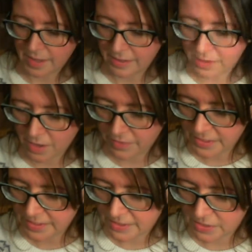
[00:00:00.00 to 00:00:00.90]
I love
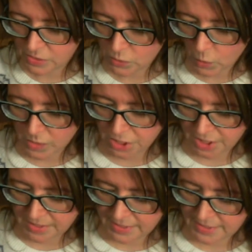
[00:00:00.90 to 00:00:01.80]
this. It's
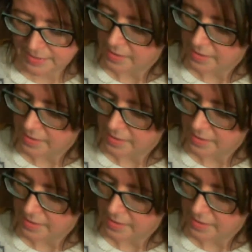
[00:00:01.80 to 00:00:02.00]
gorgeous.